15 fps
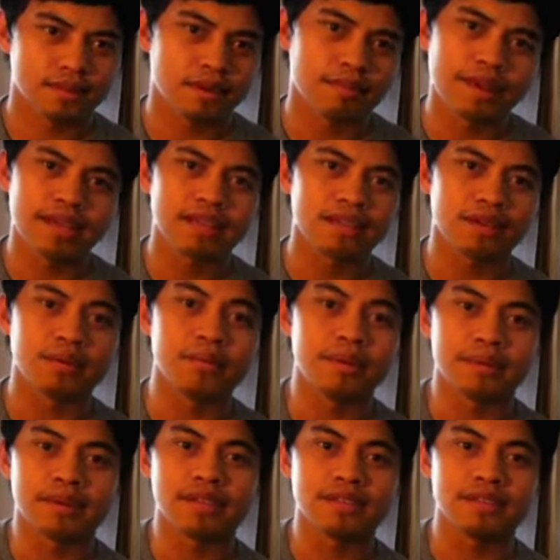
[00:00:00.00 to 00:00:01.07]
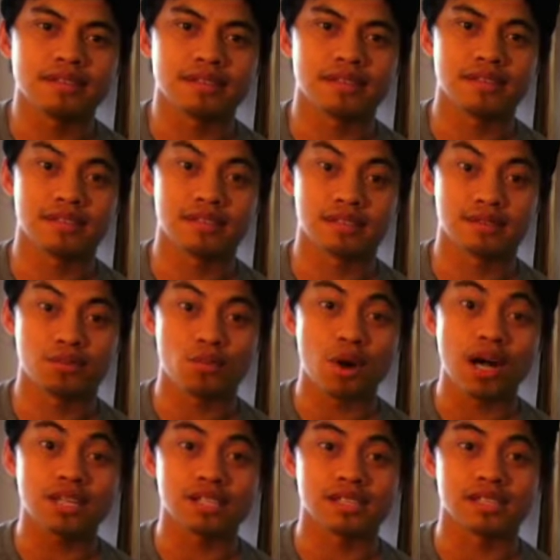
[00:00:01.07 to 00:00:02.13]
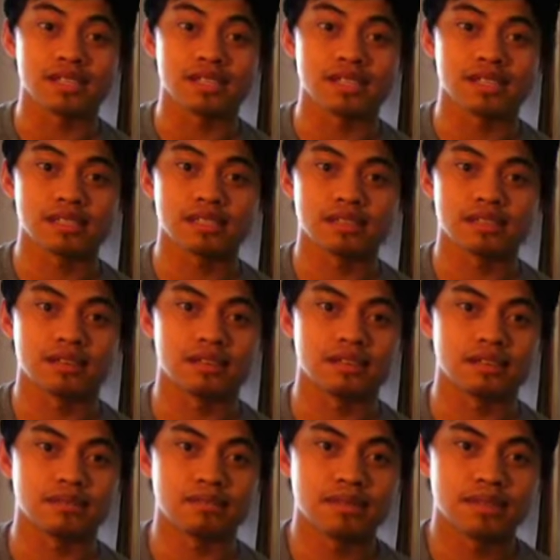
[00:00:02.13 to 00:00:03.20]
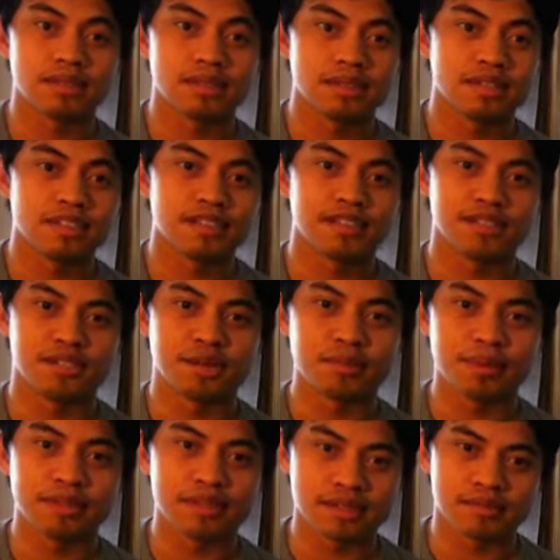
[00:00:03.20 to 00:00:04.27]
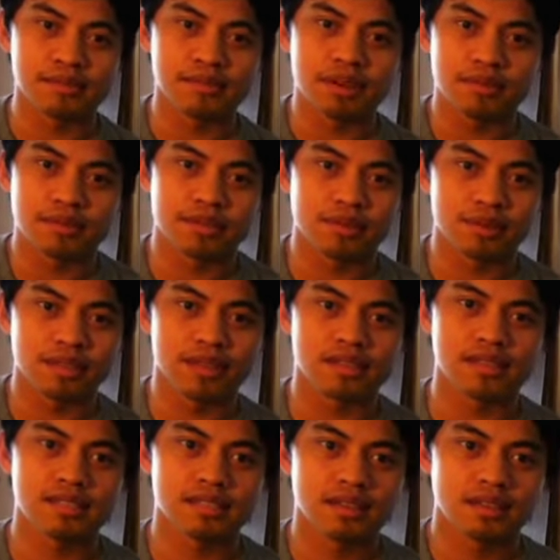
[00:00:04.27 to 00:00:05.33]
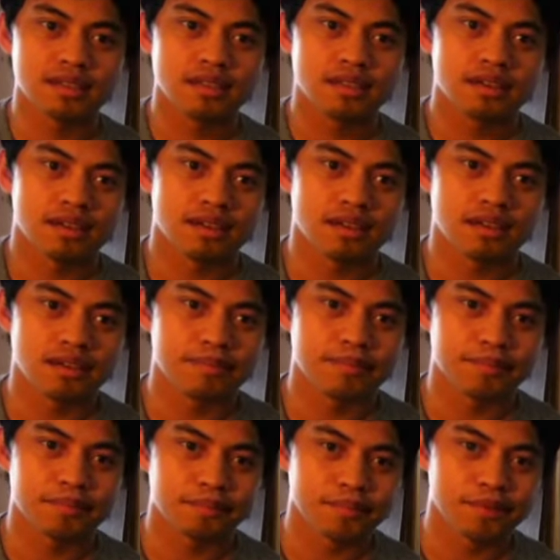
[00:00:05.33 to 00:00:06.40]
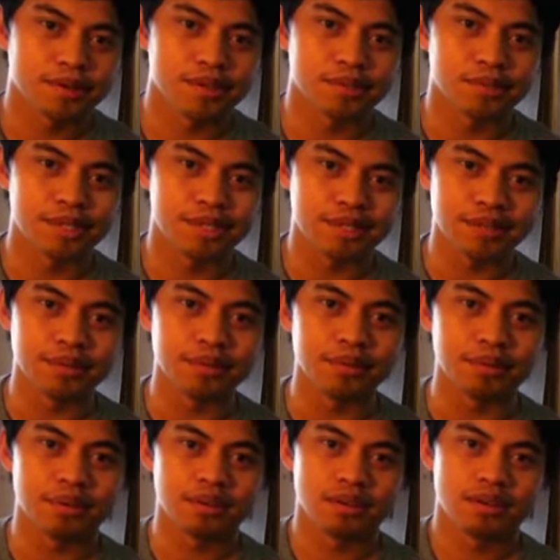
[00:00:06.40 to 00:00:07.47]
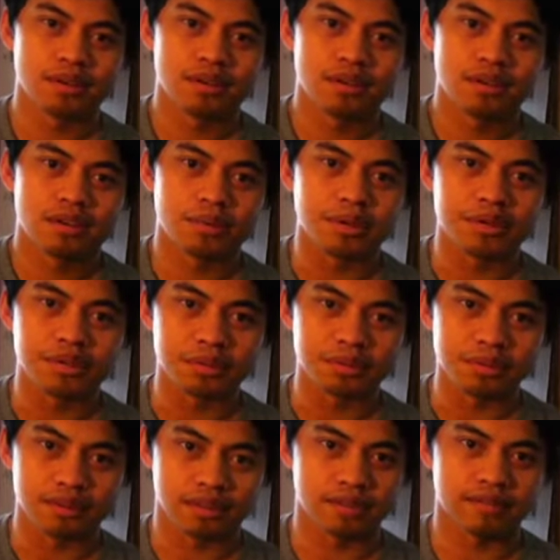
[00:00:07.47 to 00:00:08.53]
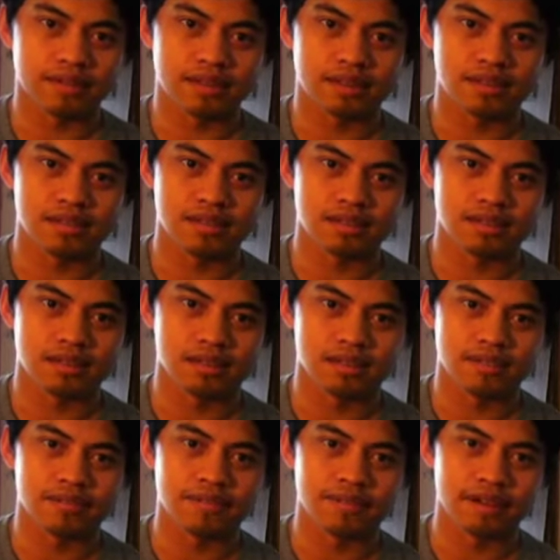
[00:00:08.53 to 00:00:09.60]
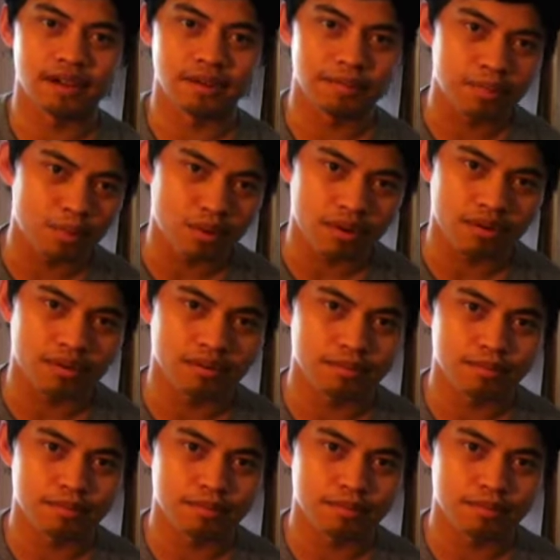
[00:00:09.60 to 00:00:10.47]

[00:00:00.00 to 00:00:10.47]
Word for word: are making the commitment uh, to just watch this, um, to jump into some Scripture with us, because um, we do we do believe that it's it's a very important